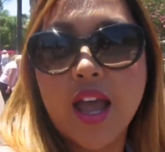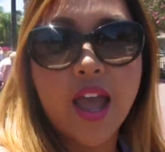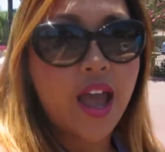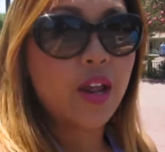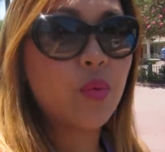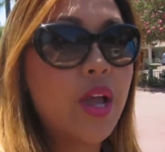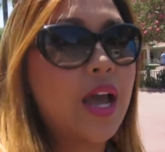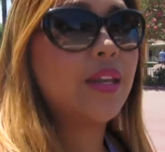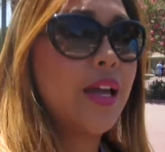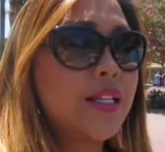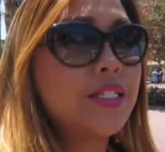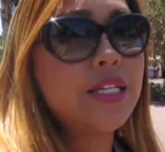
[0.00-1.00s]
and we had
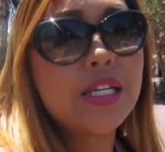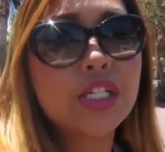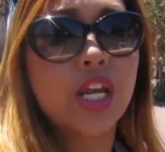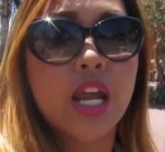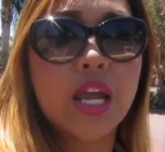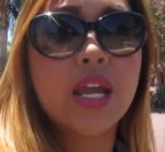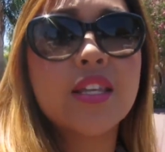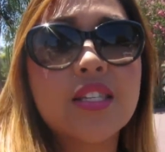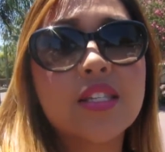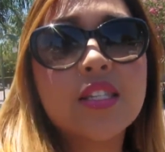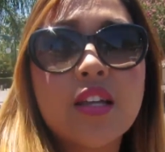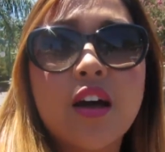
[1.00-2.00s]
like DJs
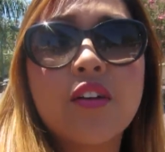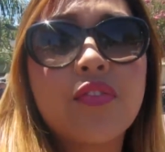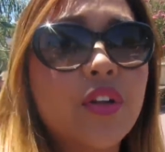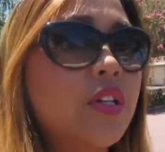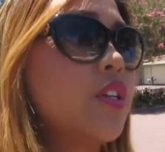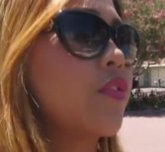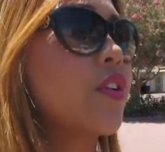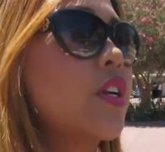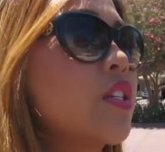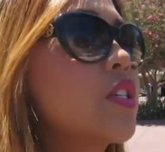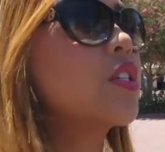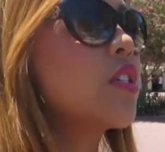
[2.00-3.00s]
and stuff in
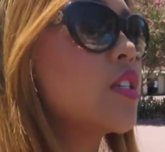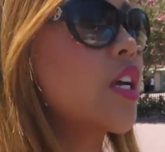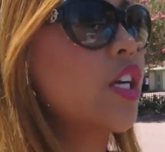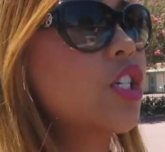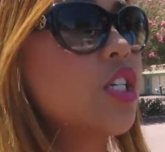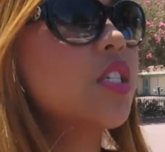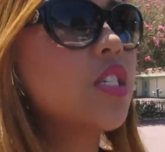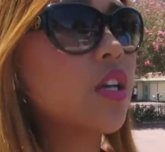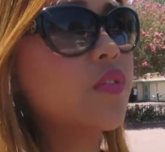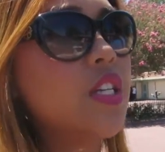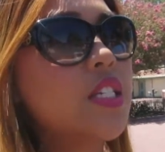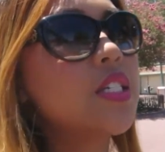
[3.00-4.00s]
different sections
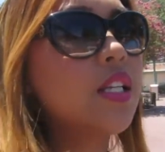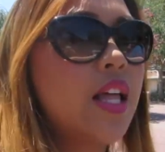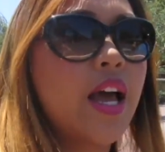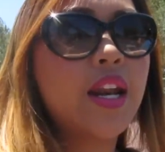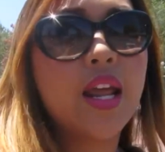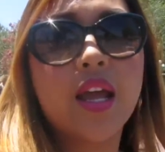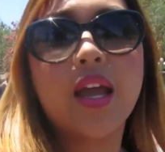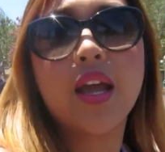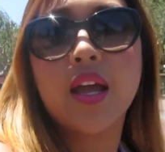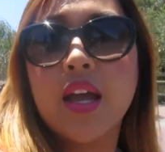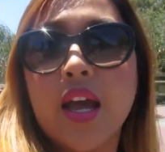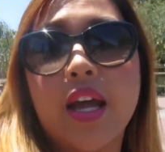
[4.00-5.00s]
of Disneyland
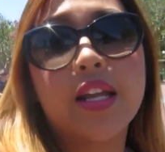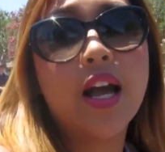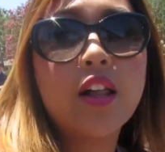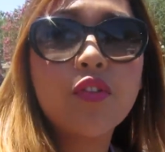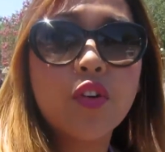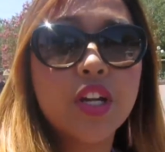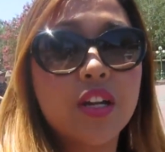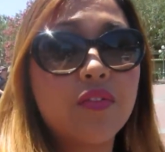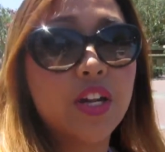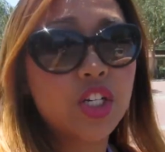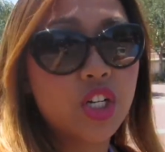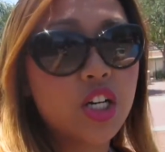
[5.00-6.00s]
and California
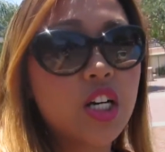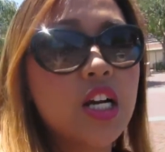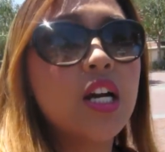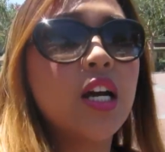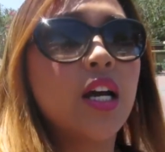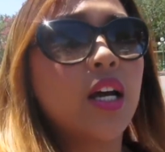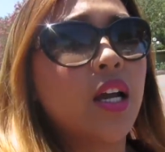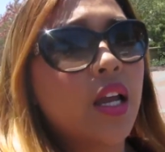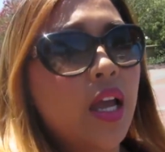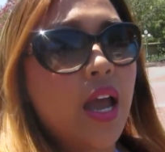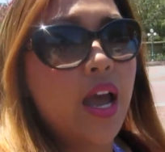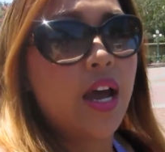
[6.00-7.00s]
Adventure,
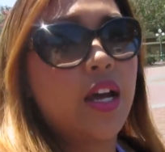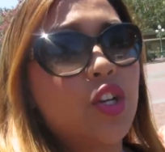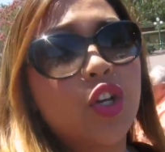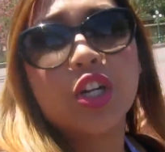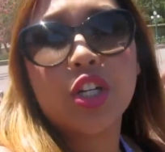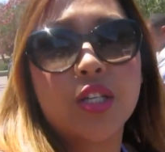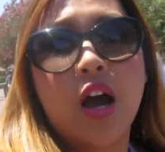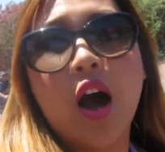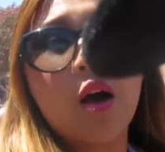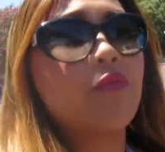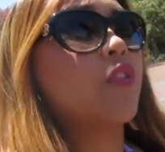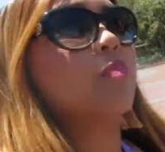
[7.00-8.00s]
and you could just
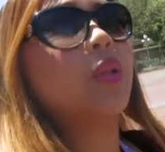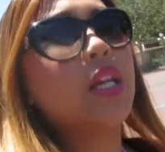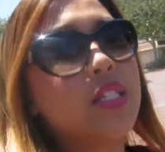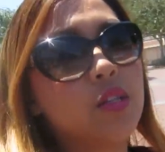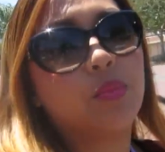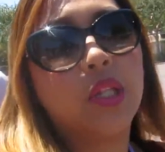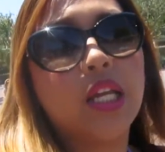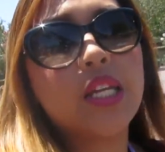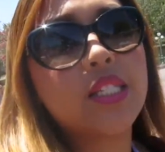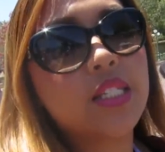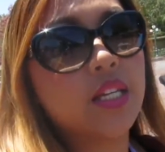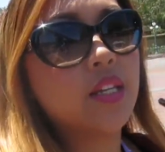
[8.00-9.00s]
hop from place to
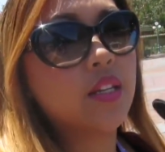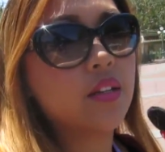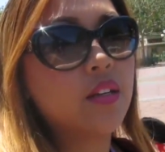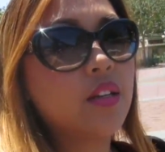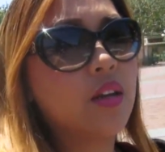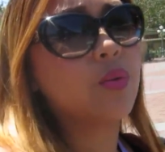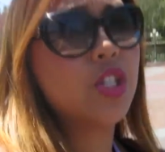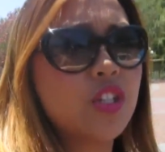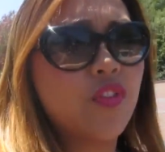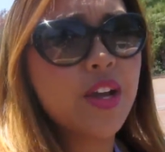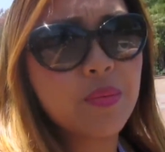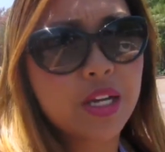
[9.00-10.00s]
place, and it was
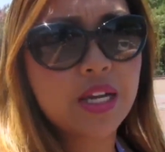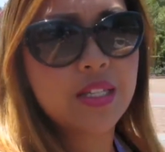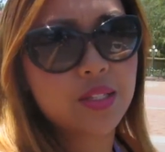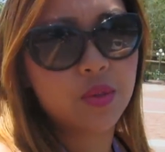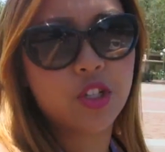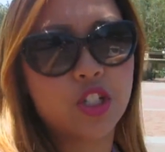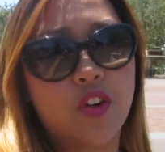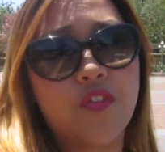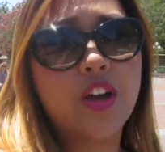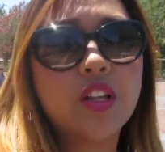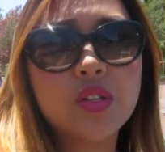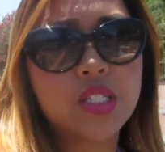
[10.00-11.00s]
just fun because it was just your
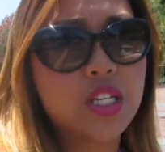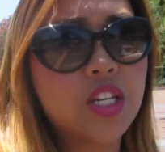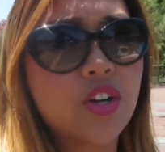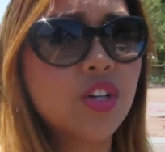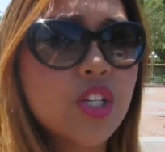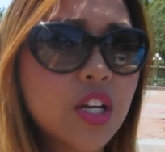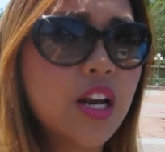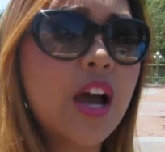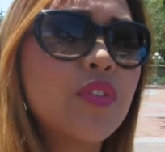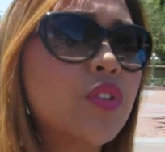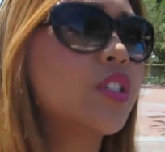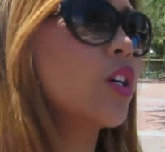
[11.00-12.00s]
fellow seniors. You didn't
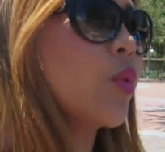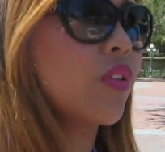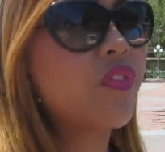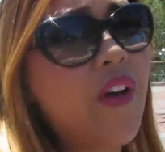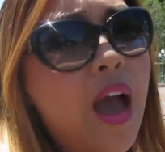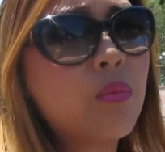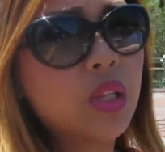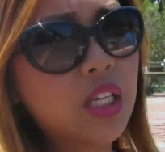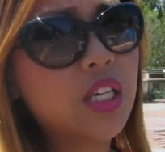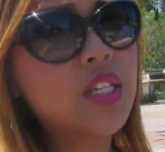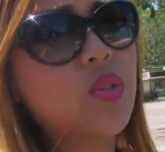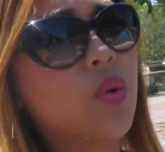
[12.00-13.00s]
have to deal with
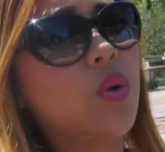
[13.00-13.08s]
families